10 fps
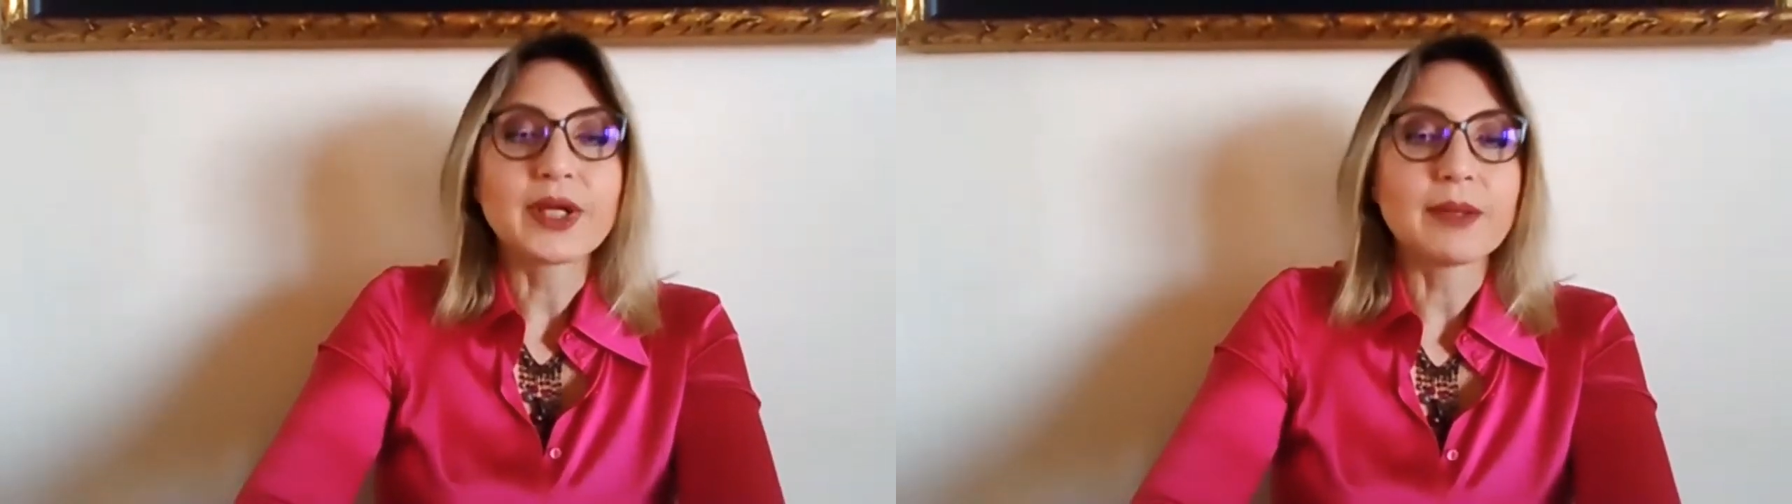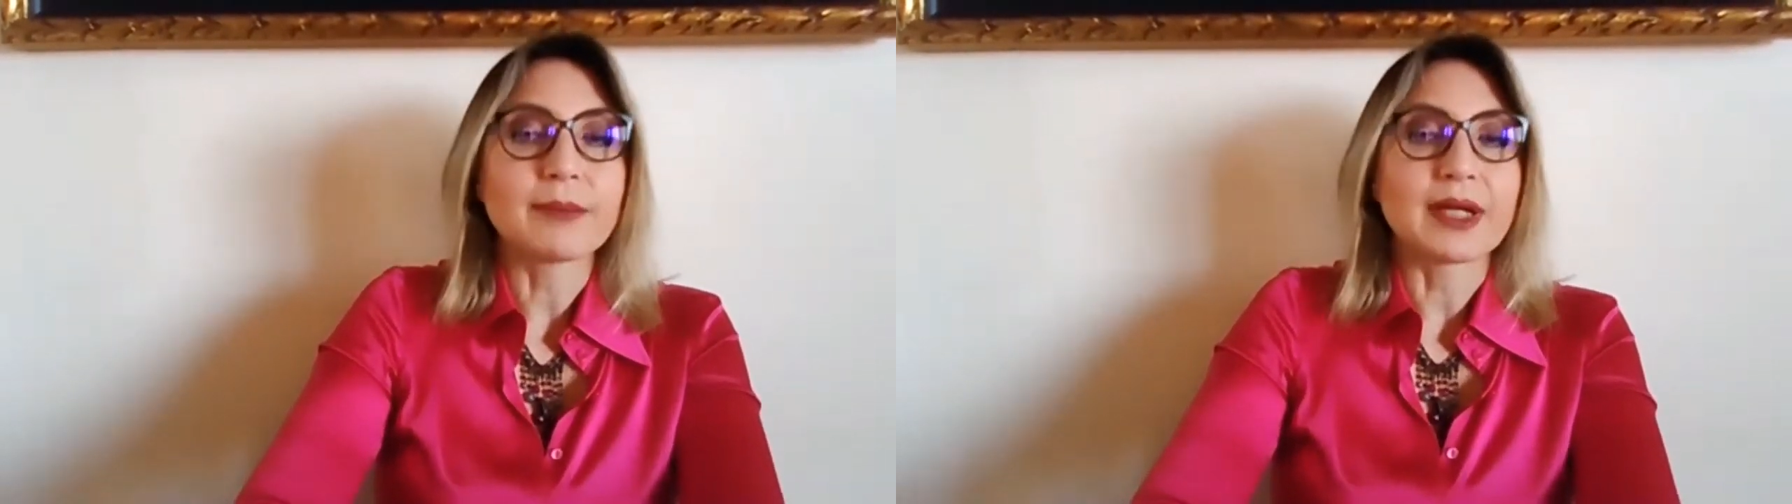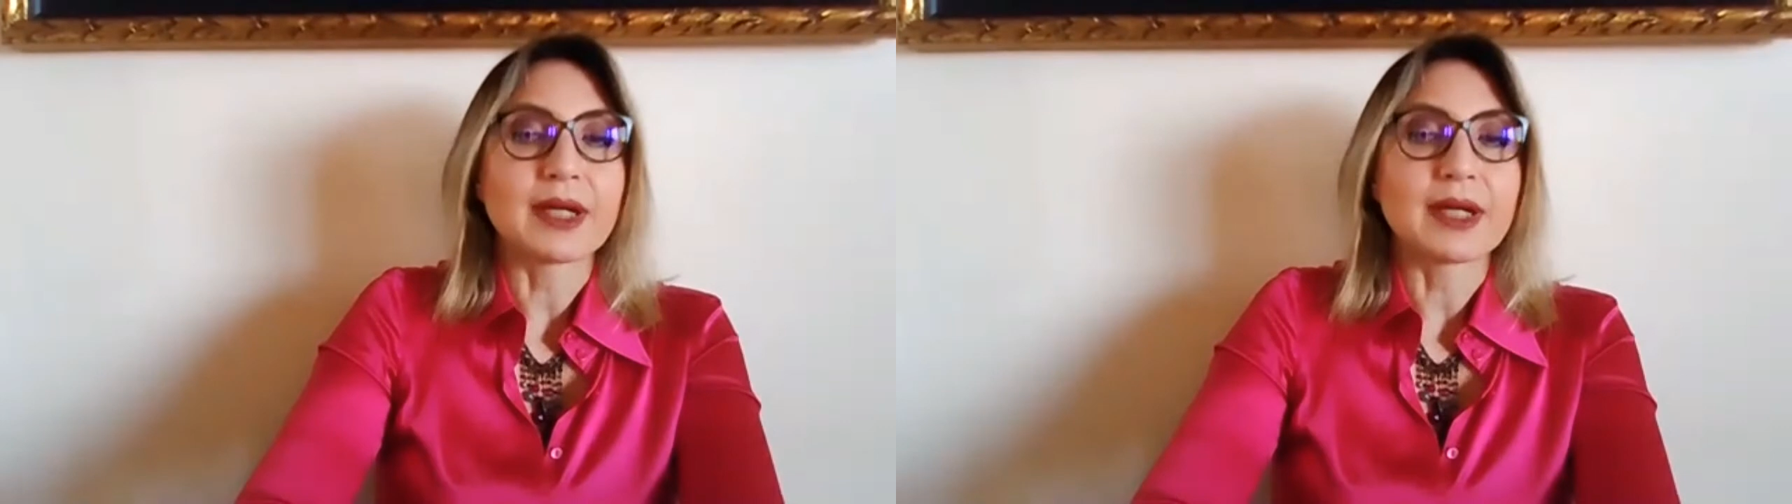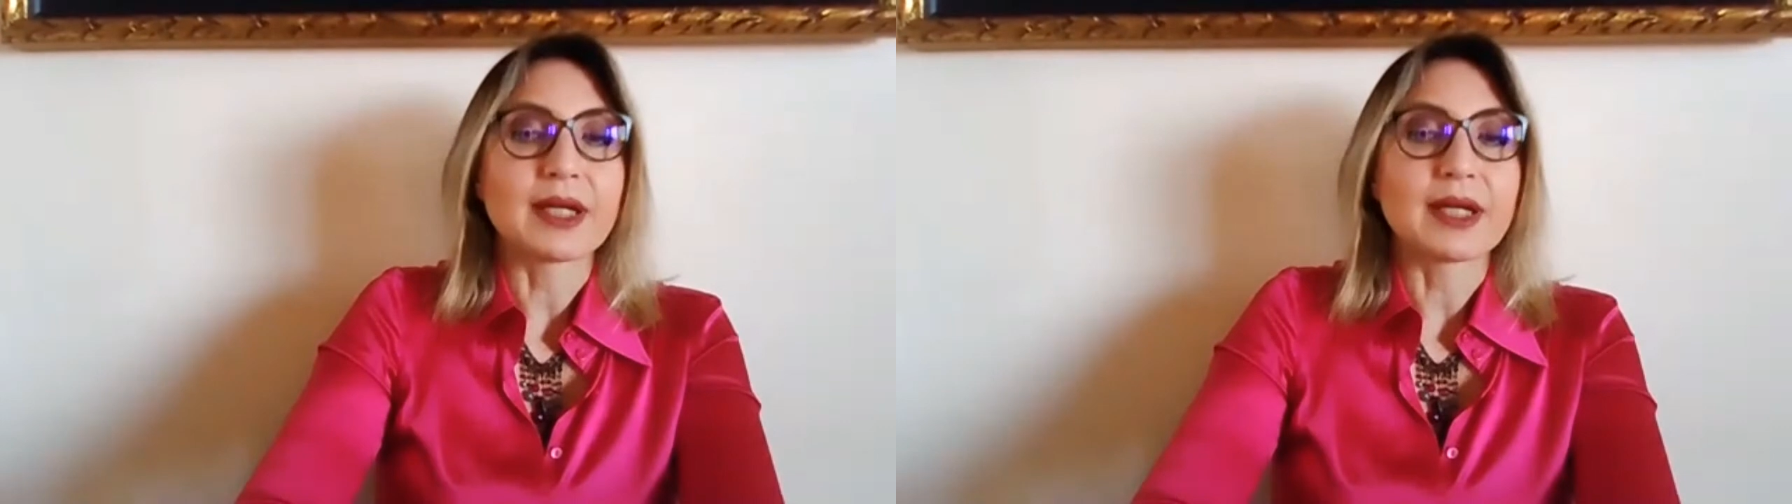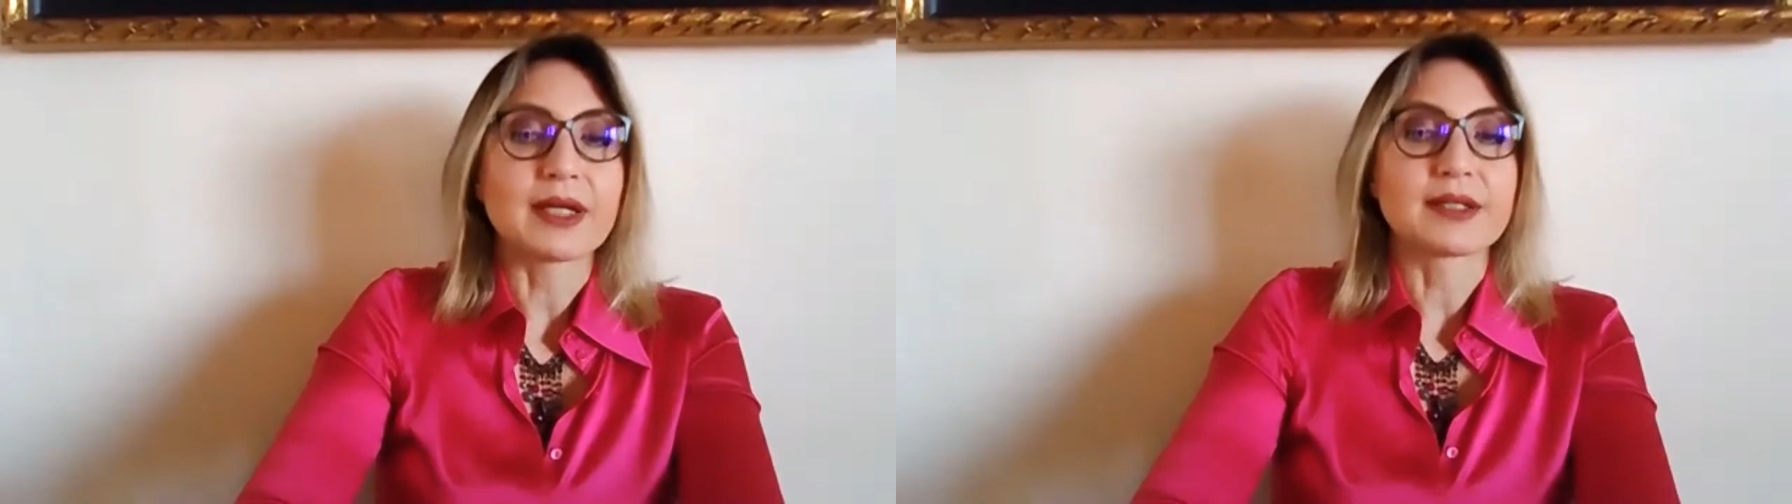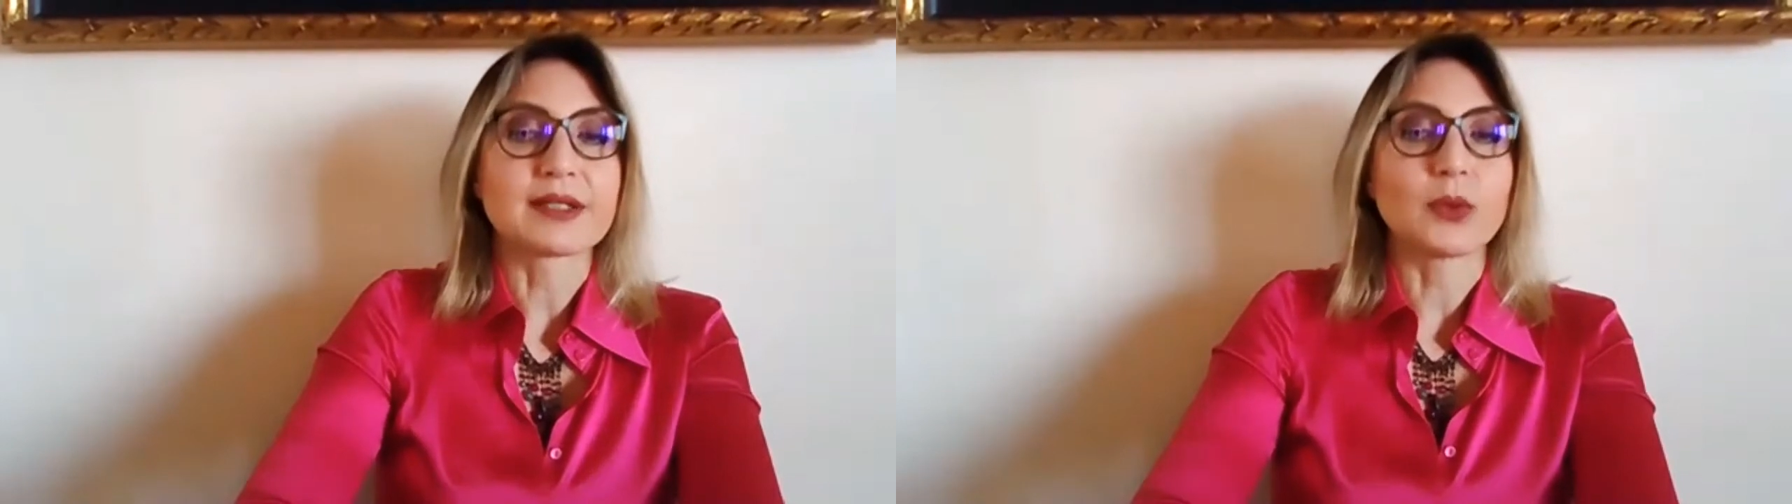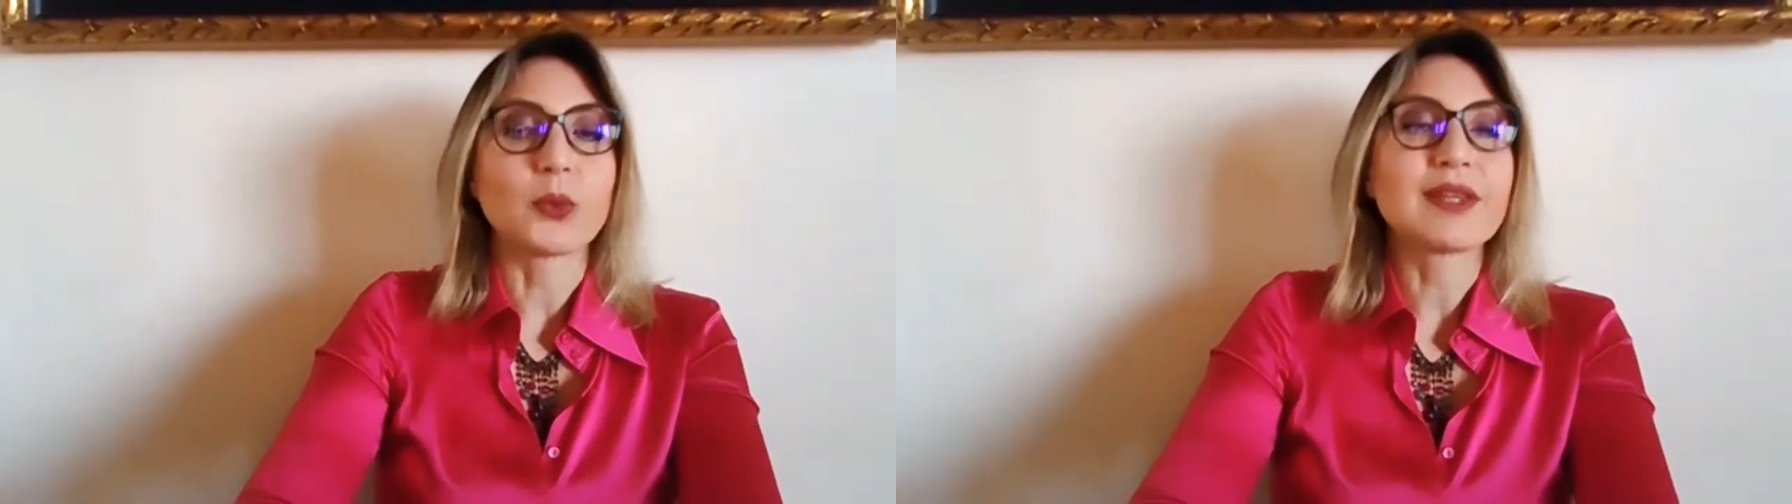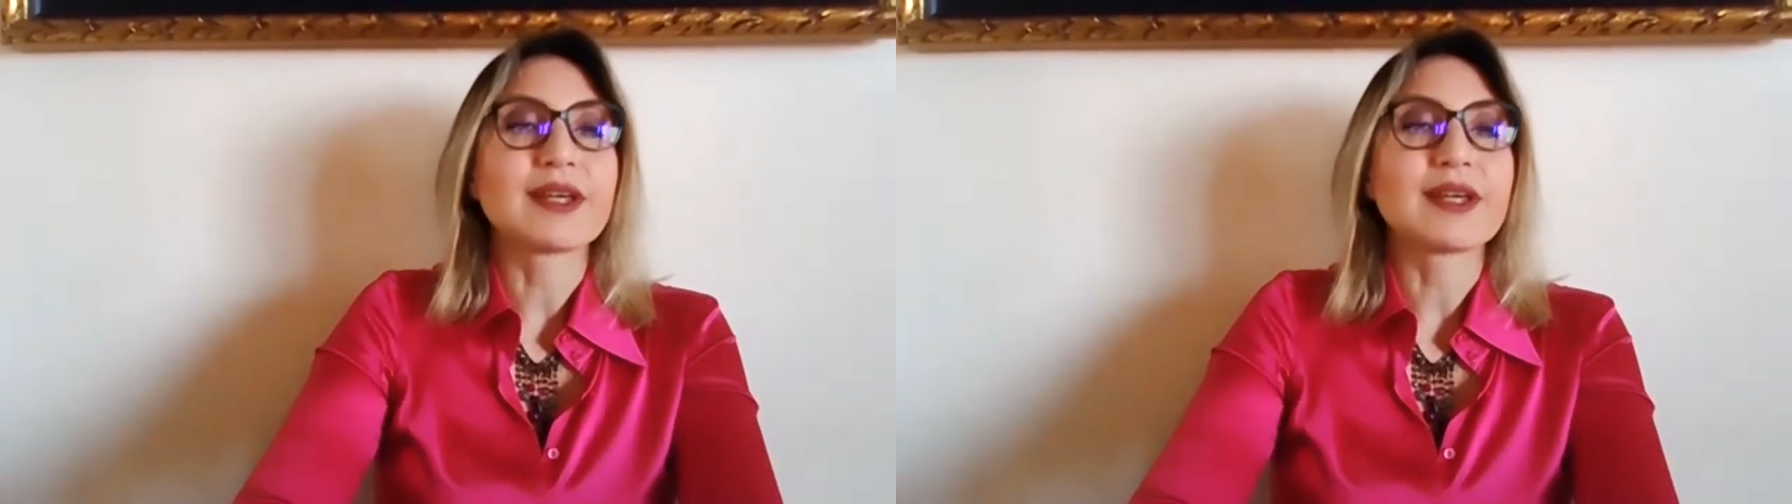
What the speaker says: with the Camera